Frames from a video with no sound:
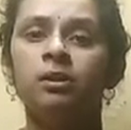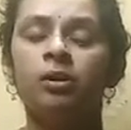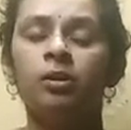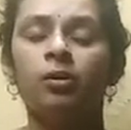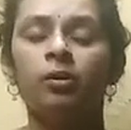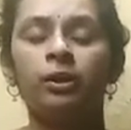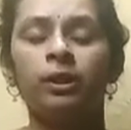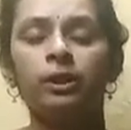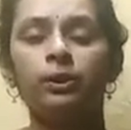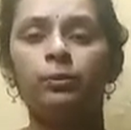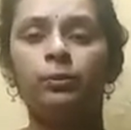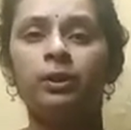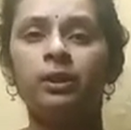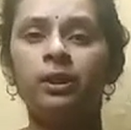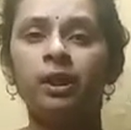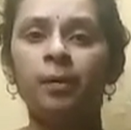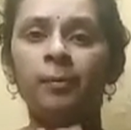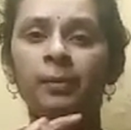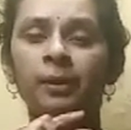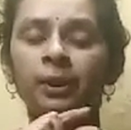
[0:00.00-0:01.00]
Okay, you will
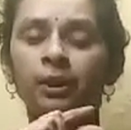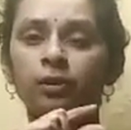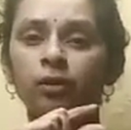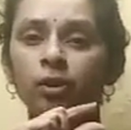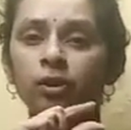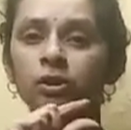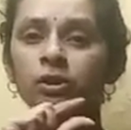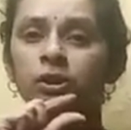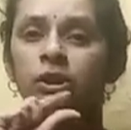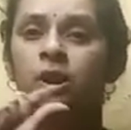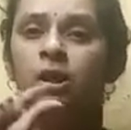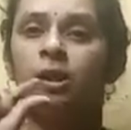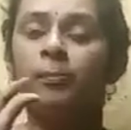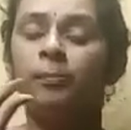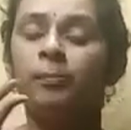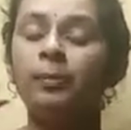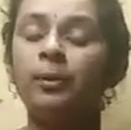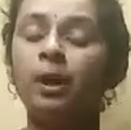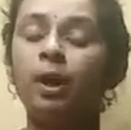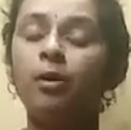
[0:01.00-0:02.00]
come across
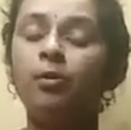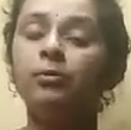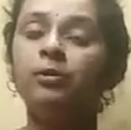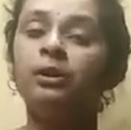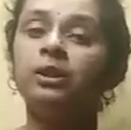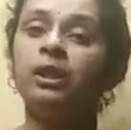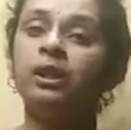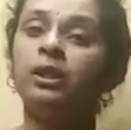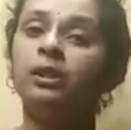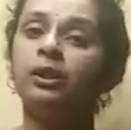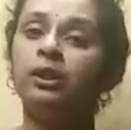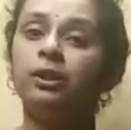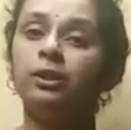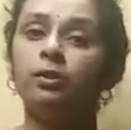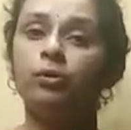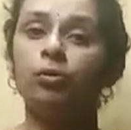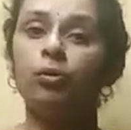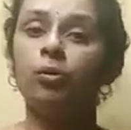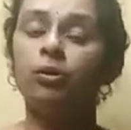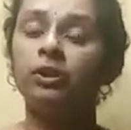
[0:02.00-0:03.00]
brown
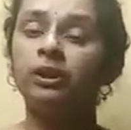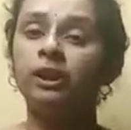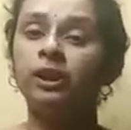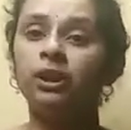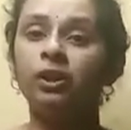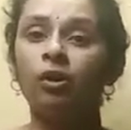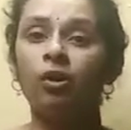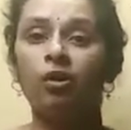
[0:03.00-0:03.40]
color coating